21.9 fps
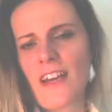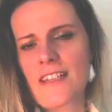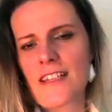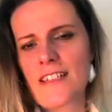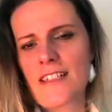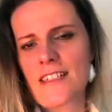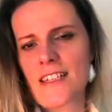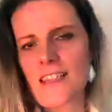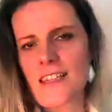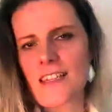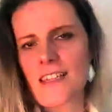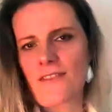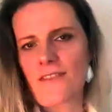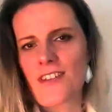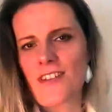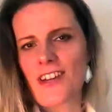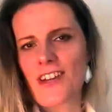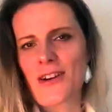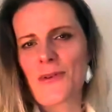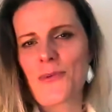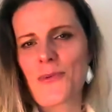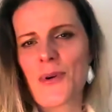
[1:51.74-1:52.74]
I'd give
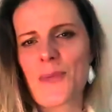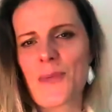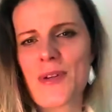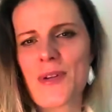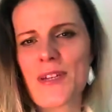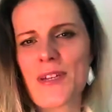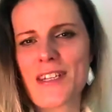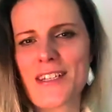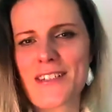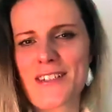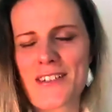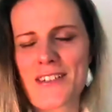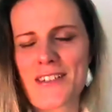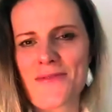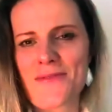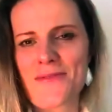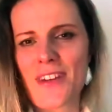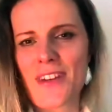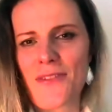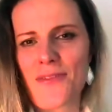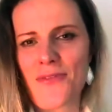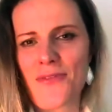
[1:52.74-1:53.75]
young women is
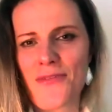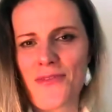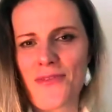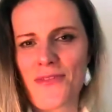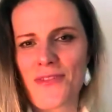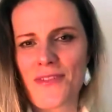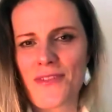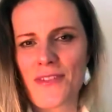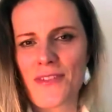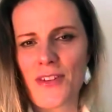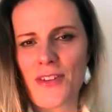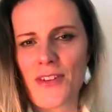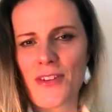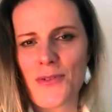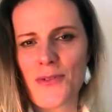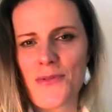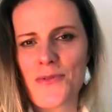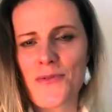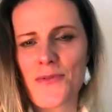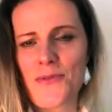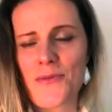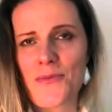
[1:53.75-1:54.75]
if
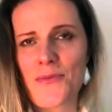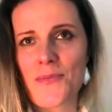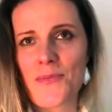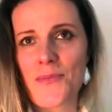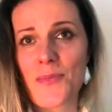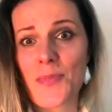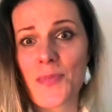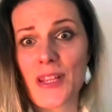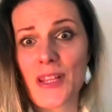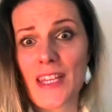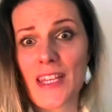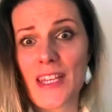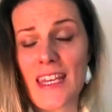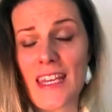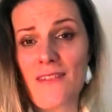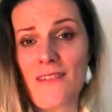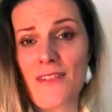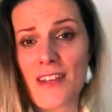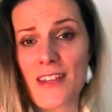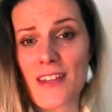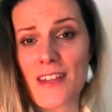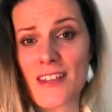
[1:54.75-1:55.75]
you
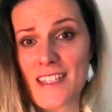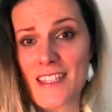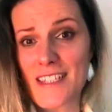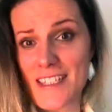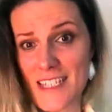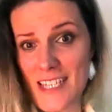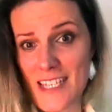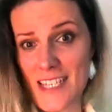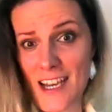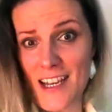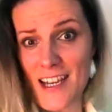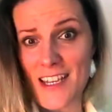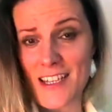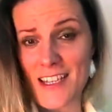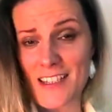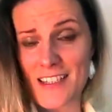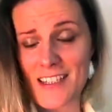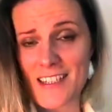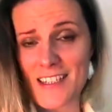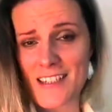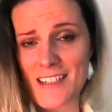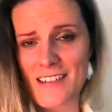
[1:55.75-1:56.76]
believe in
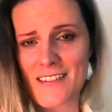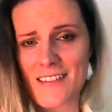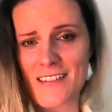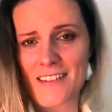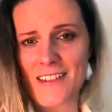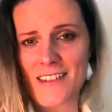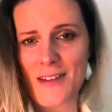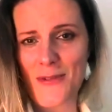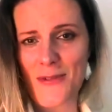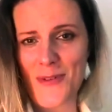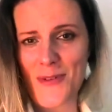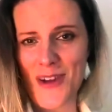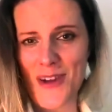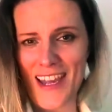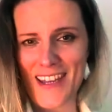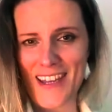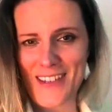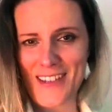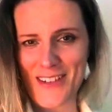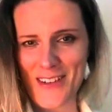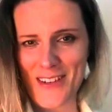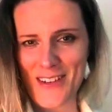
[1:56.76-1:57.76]
science the way I
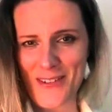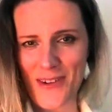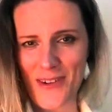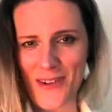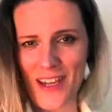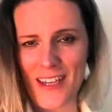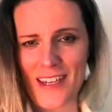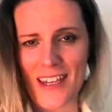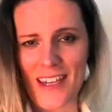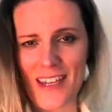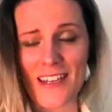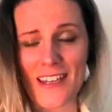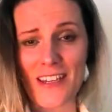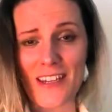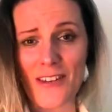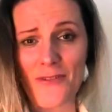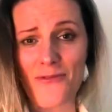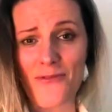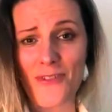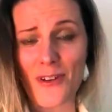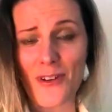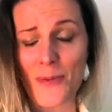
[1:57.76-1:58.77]
do and, and you
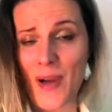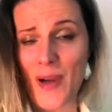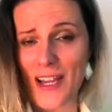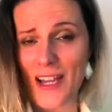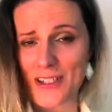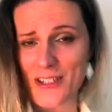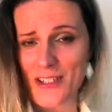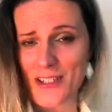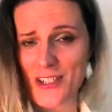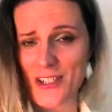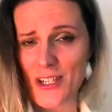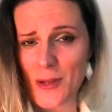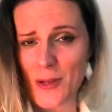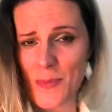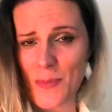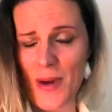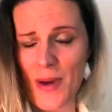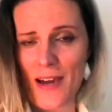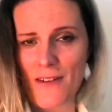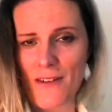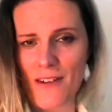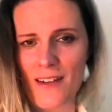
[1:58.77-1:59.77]
feel passionate
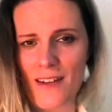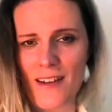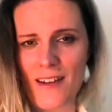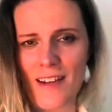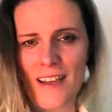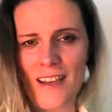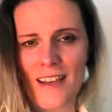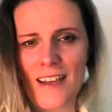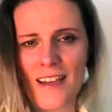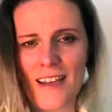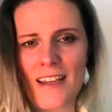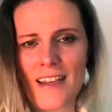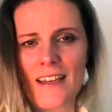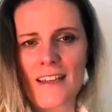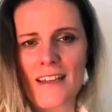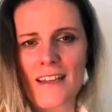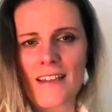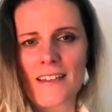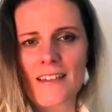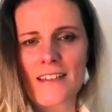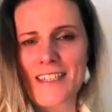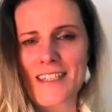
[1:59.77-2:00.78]
about it,
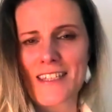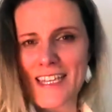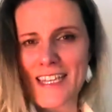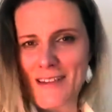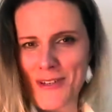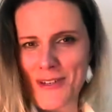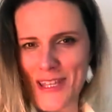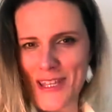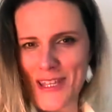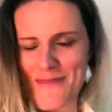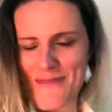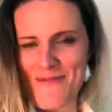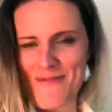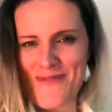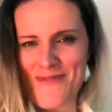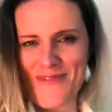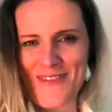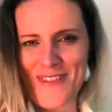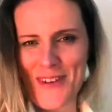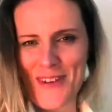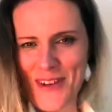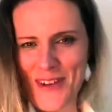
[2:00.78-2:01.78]
stick with it.
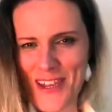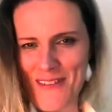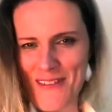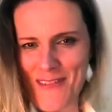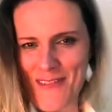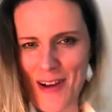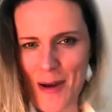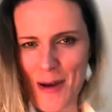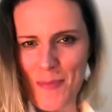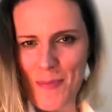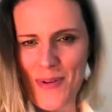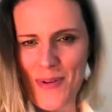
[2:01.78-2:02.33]
Don't give up.